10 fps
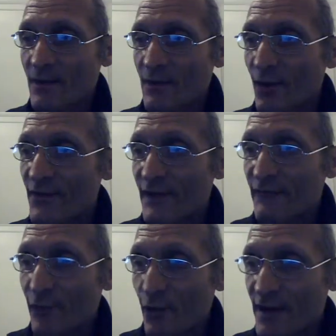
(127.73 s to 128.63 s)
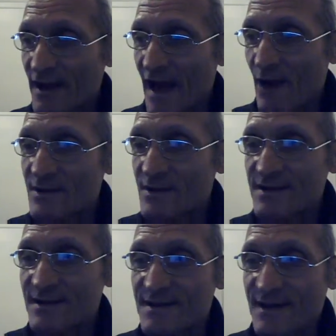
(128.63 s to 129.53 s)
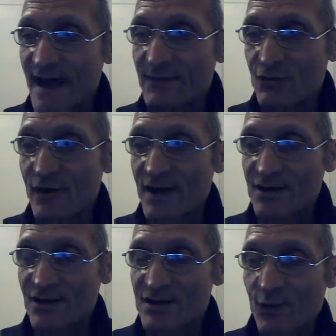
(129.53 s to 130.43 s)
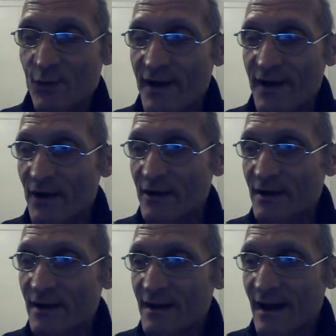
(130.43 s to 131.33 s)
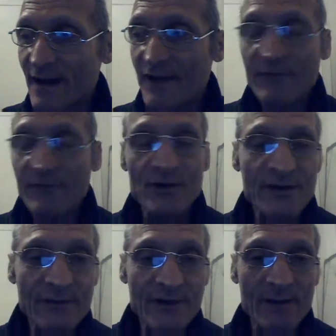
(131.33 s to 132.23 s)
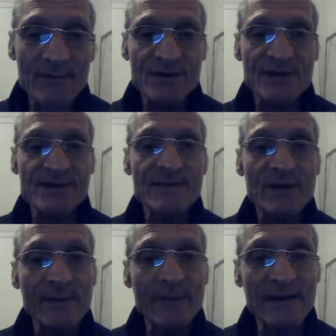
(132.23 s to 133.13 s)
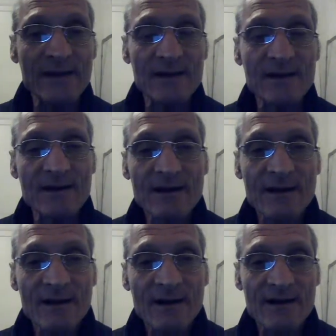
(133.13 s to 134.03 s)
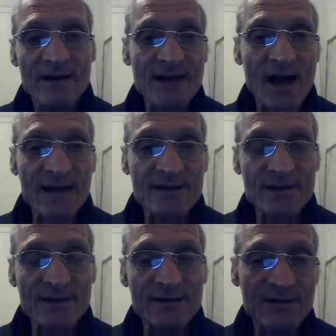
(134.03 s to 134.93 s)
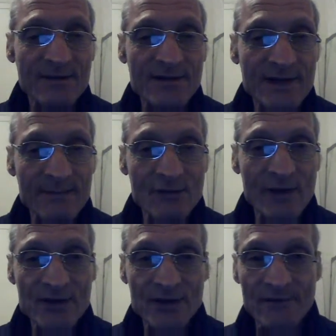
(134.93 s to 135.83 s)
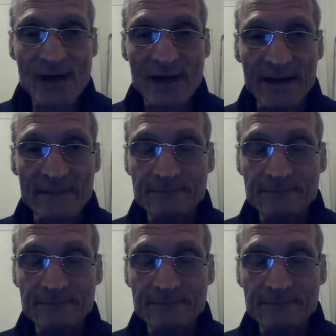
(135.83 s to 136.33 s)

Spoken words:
or that 40 hours is the same duration as 1 hour, and therefore different numbers are simply being assigned to the same duration of time.